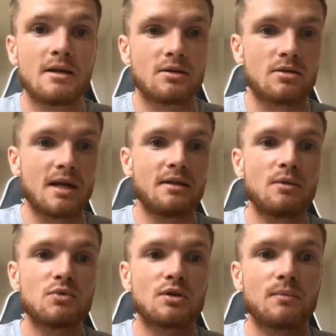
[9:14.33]
So send
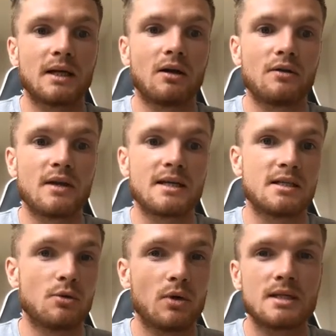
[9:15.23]
them something like this,
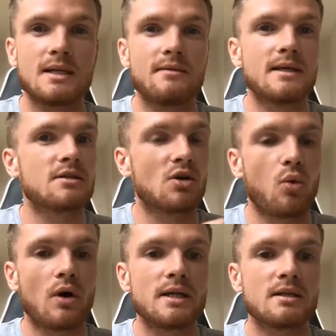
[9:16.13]
and you want to send this to
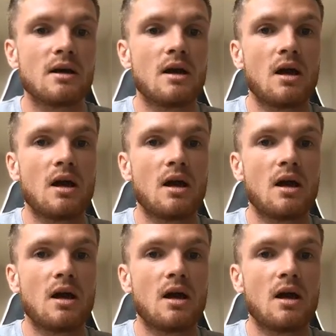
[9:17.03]
quite